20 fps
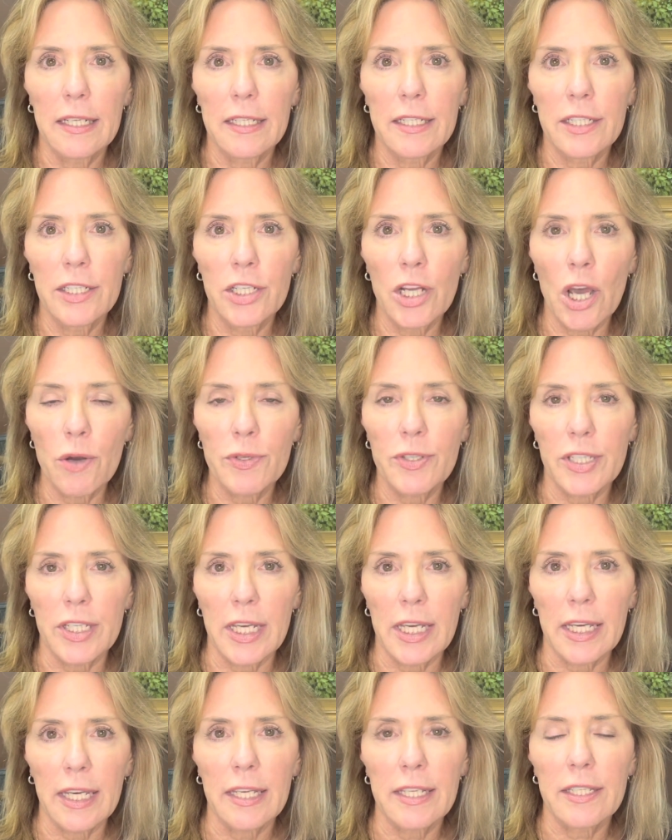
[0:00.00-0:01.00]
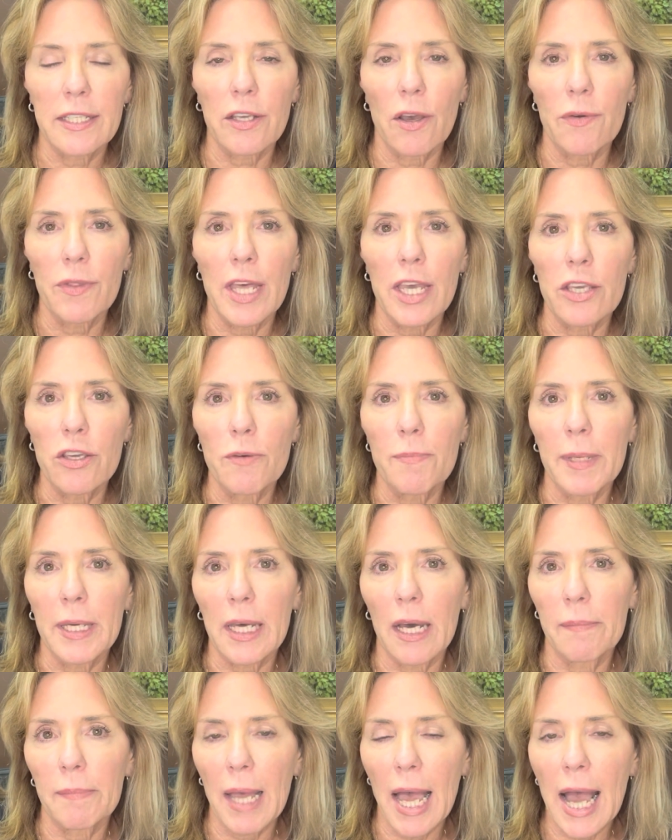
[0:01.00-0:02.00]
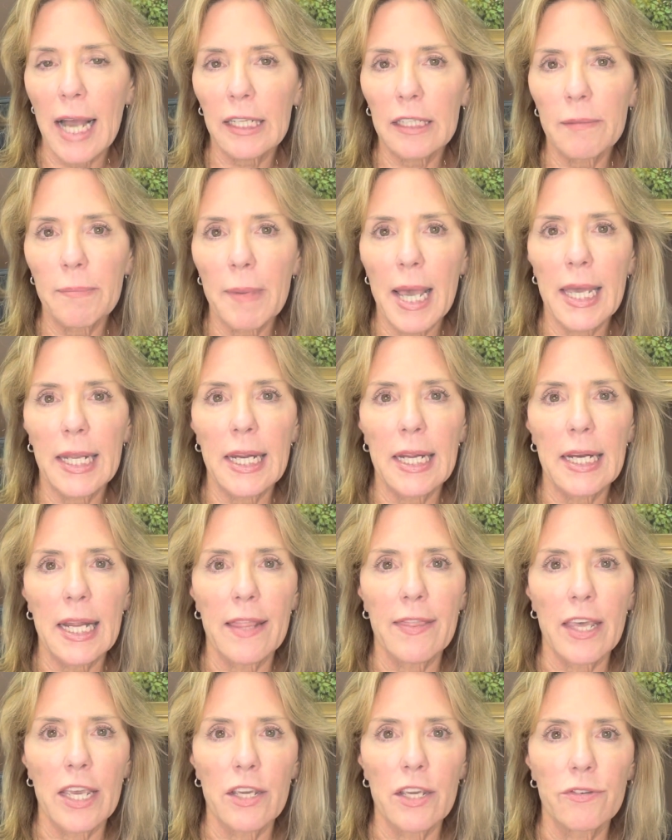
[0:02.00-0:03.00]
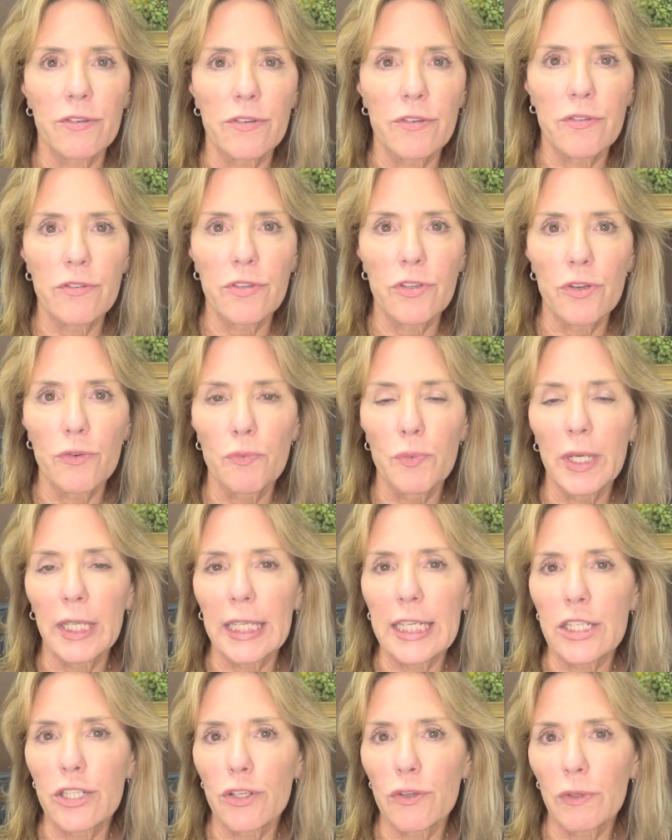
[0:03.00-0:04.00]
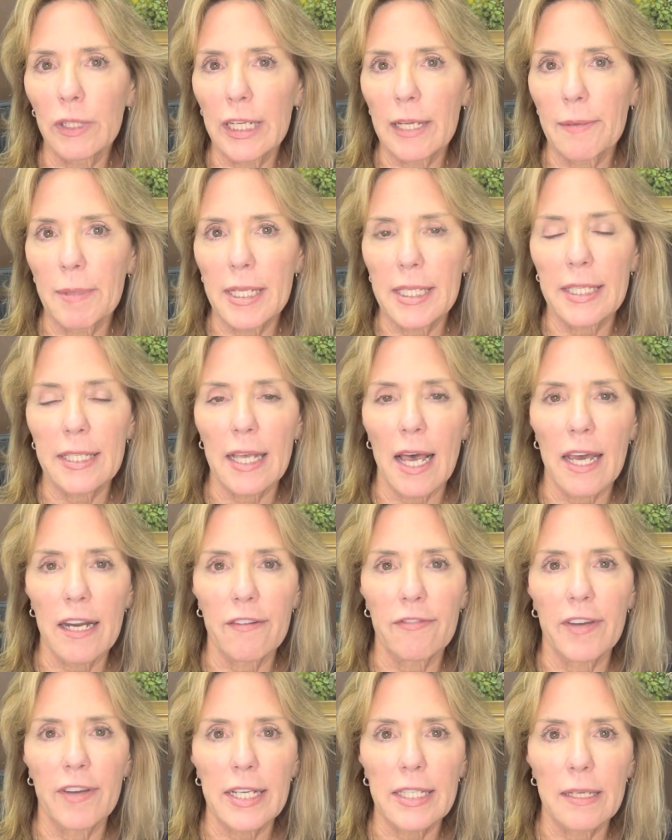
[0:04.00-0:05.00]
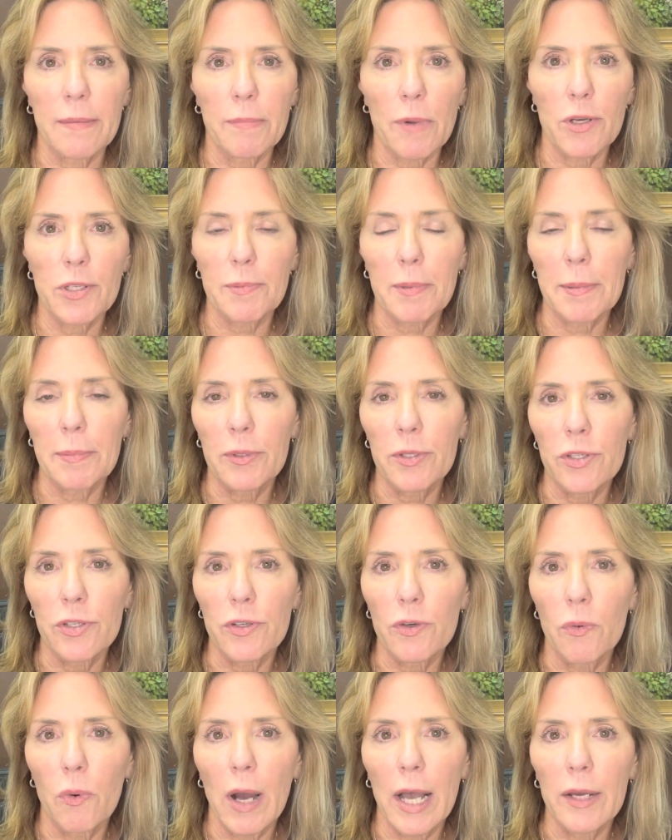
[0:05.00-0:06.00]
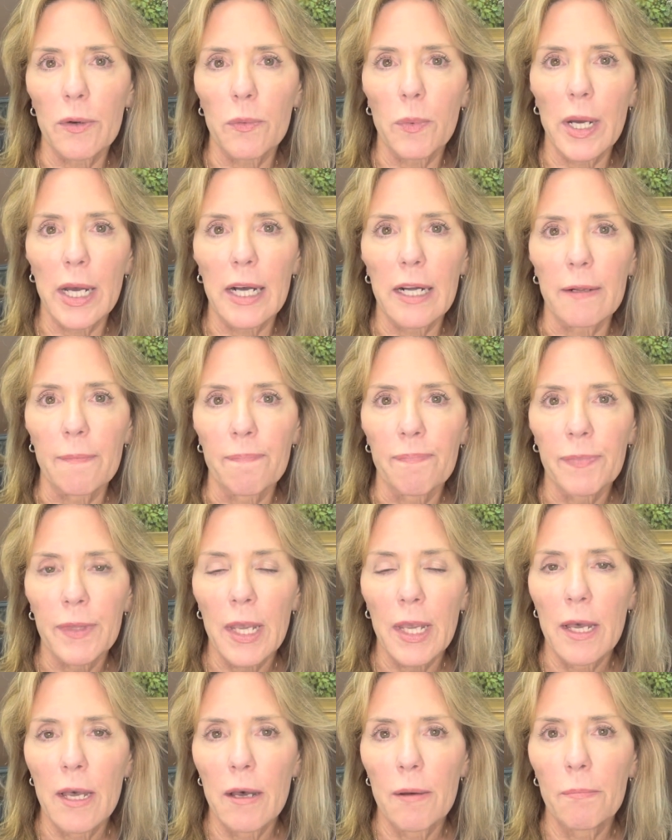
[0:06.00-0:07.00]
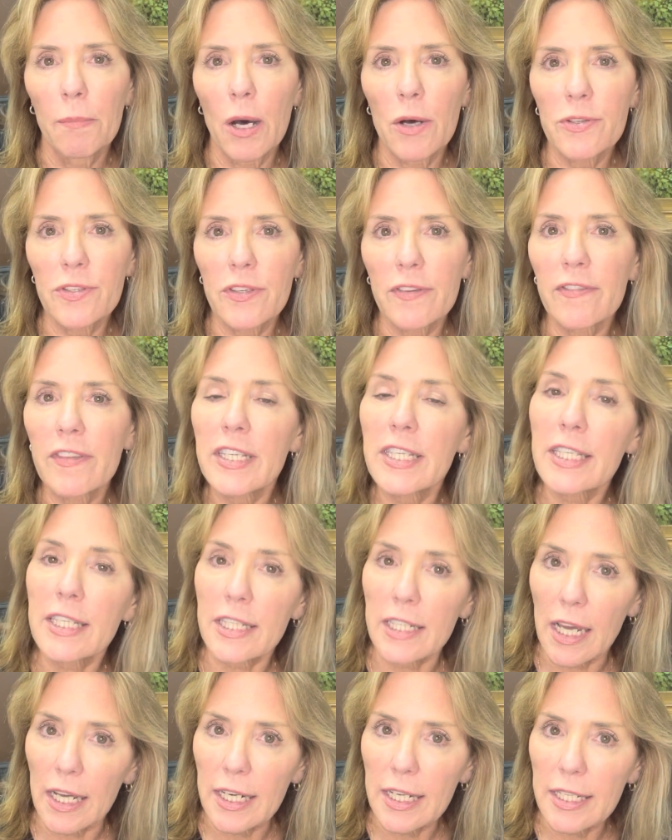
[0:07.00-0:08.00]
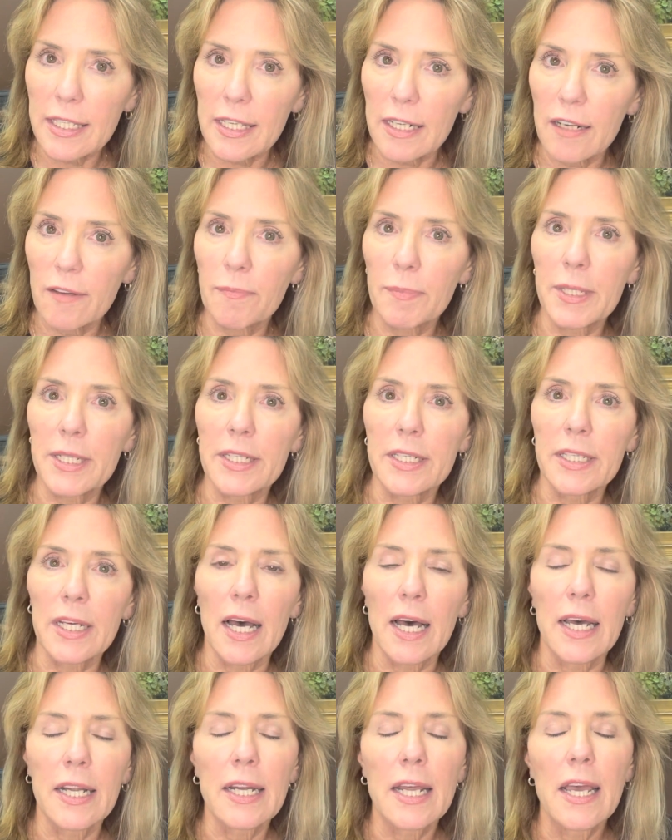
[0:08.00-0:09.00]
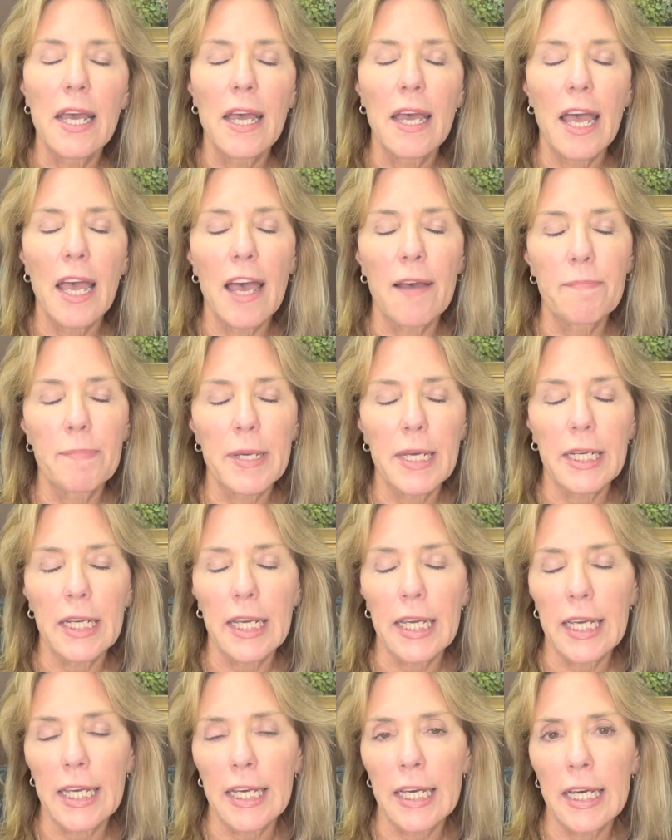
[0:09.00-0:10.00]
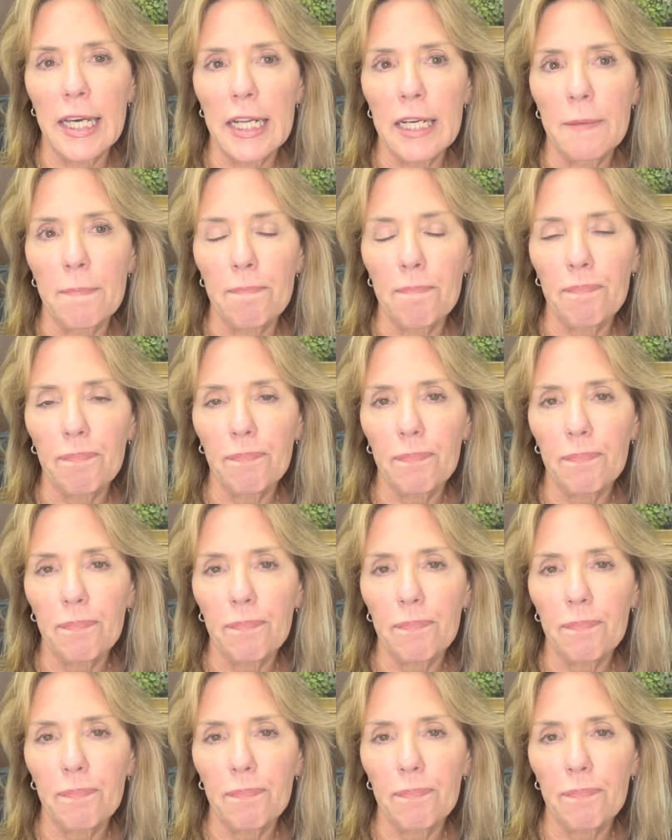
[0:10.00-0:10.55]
dosing so that you become acclimated and that you really do limit side effects, and most people do quite well. Most of the studies that have been done have been in